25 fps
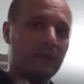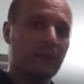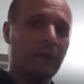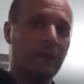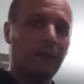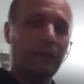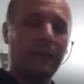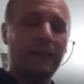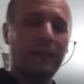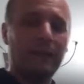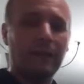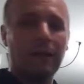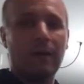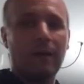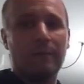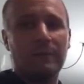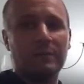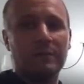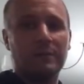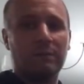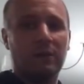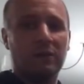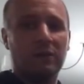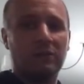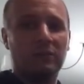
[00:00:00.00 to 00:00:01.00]
cleaned it up
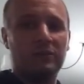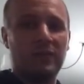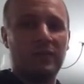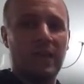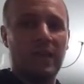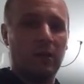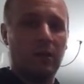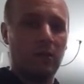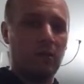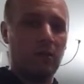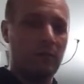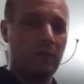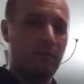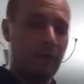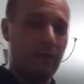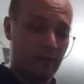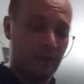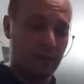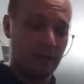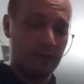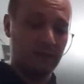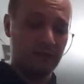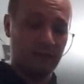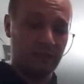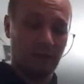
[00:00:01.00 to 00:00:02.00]
as much as I could
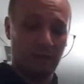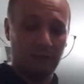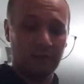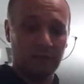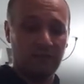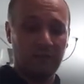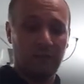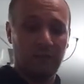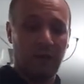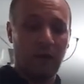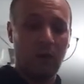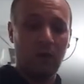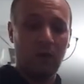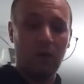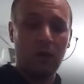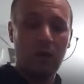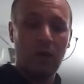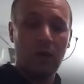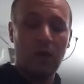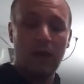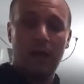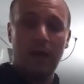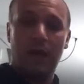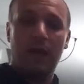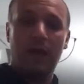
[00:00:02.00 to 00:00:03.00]
because there was about
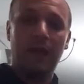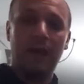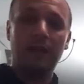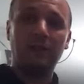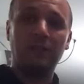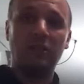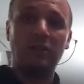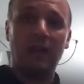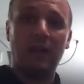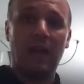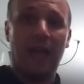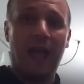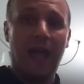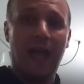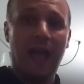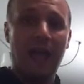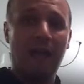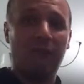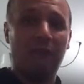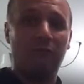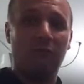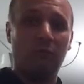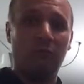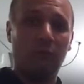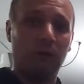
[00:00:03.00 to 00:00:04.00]
1.5 inches
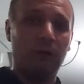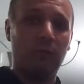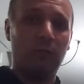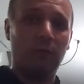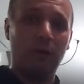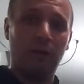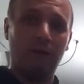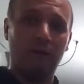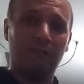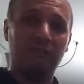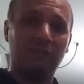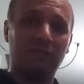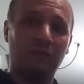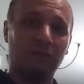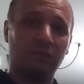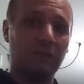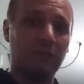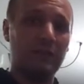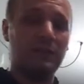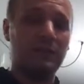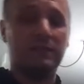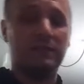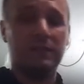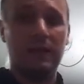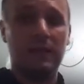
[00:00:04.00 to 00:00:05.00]
worth of
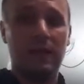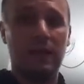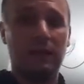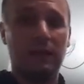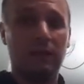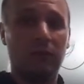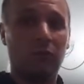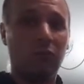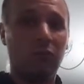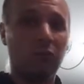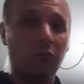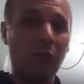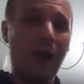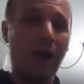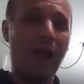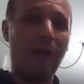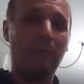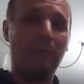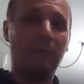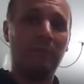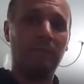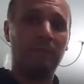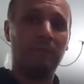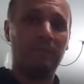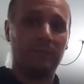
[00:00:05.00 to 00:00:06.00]
grease and
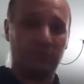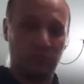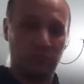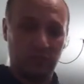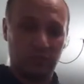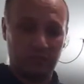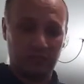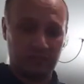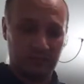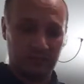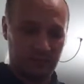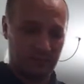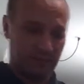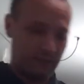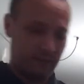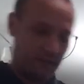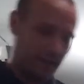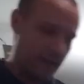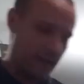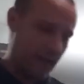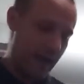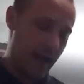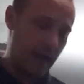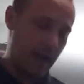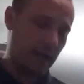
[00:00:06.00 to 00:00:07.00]
crap just
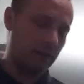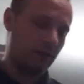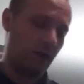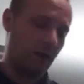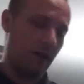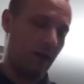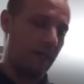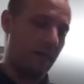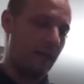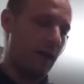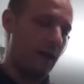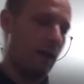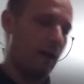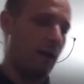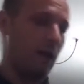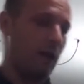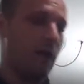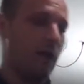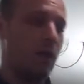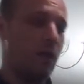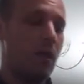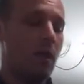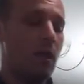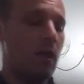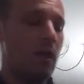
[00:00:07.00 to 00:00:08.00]
caked on
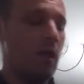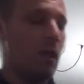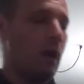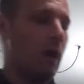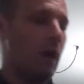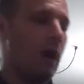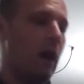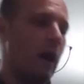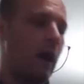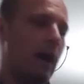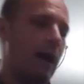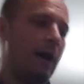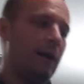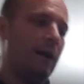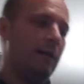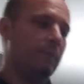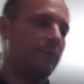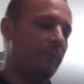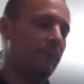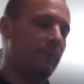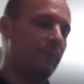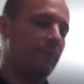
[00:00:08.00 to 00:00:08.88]
there.